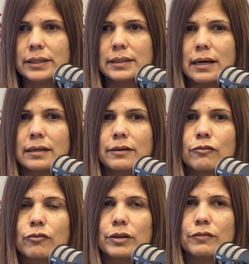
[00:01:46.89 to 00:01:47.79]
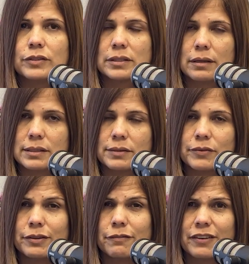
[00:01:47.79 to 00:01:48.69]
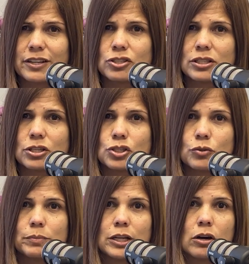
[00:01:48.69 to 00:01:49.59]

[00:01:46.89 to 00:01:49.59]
that if it's a severe infection that should be